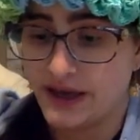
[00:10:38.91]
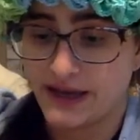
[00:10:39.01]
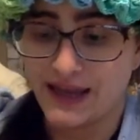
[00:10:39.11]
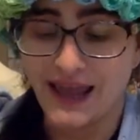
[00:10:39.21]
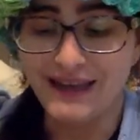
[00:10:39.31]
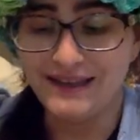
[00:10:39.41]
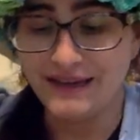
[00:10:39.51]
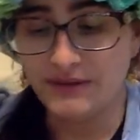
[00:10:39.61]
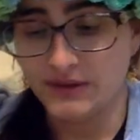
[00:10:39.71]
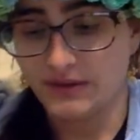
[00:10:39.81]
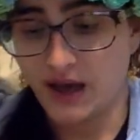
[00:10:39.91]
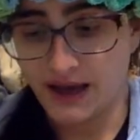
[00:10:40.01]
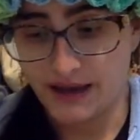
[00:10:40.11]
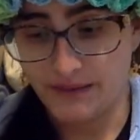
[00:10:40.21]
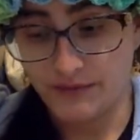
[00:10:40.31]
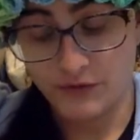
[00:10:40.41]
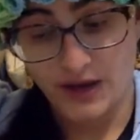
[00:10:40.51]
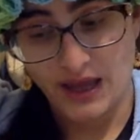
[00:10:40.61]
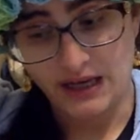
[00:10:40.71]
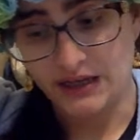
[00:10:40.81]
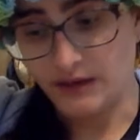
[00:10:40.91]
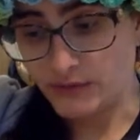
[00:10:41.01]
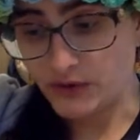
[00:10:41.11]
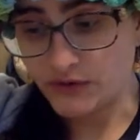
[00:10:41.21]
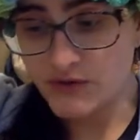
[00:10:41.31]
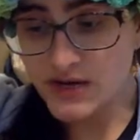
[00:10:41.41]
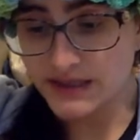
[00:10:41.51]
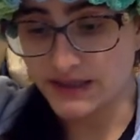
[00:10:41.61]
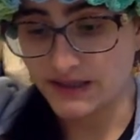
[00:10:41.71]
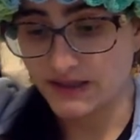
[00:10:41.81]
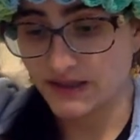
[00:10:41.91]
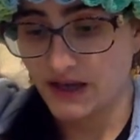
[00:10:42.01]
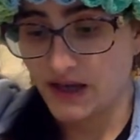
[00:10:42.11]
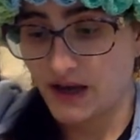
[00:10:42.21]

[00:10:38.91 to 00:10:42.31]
At any given time, for any number of reasons,